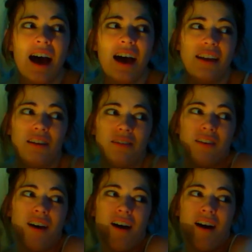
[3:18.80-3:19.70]
And I,
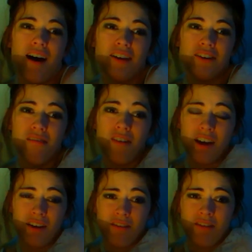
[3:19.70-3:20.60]
I don't
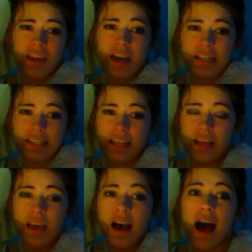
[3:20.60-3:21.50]
like looking at
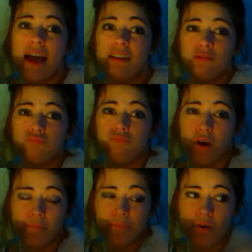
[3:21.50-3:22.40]
it. And it's
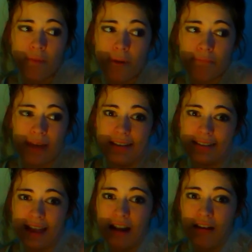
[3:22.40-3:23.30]
right by my bed
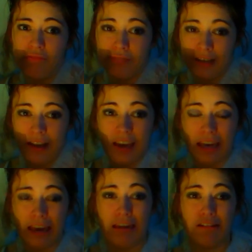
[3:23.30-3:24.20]
and I feel
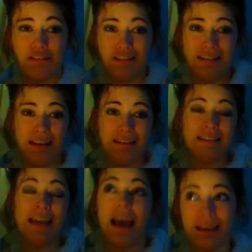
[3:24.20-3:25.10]
like it could
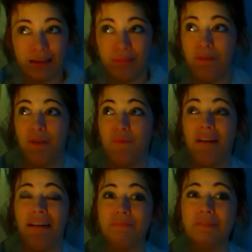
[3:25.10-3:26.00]
attack me
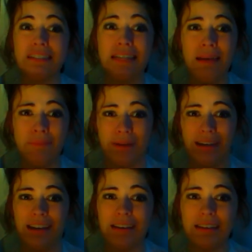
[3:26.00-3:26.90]
while I'm sleeping.